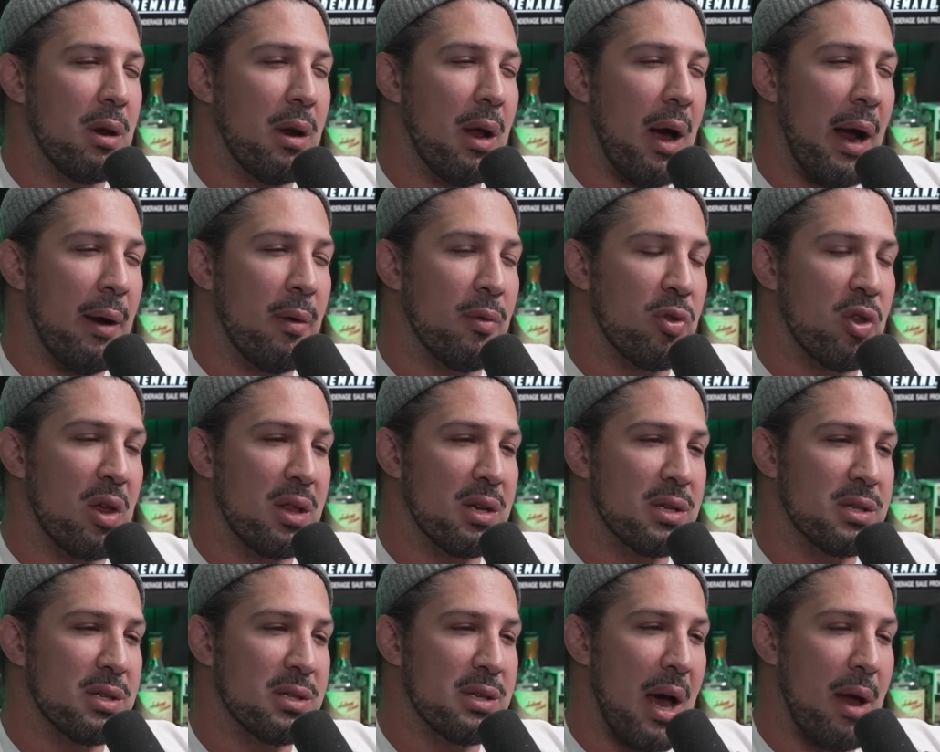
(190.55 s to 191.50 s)
I don't think this
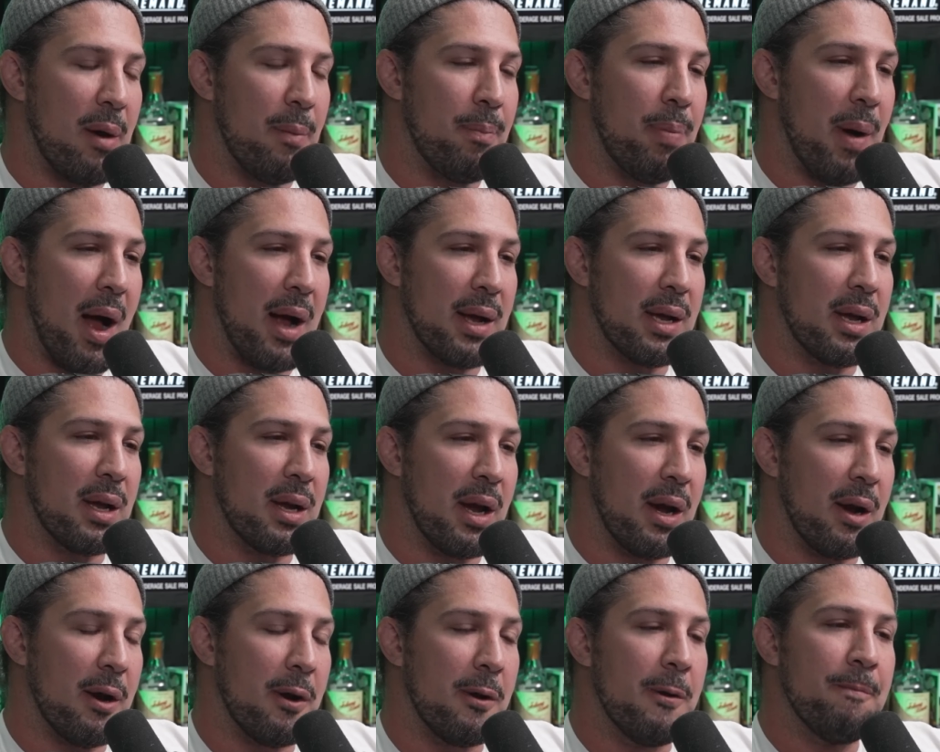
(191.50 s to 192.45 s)
is out of pocket
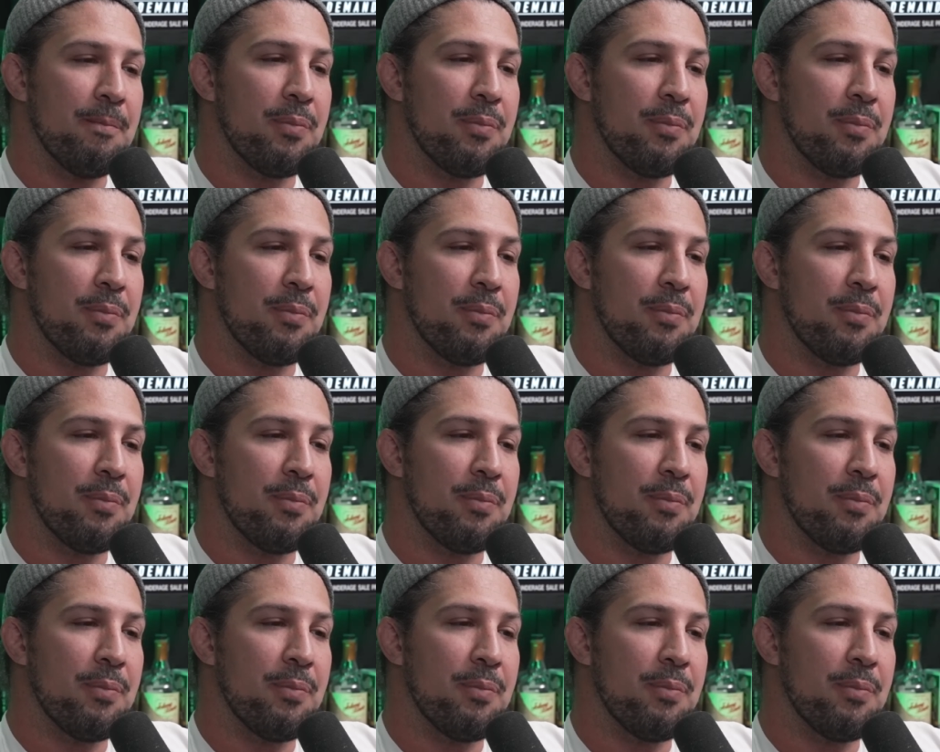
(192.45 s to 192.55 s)
here.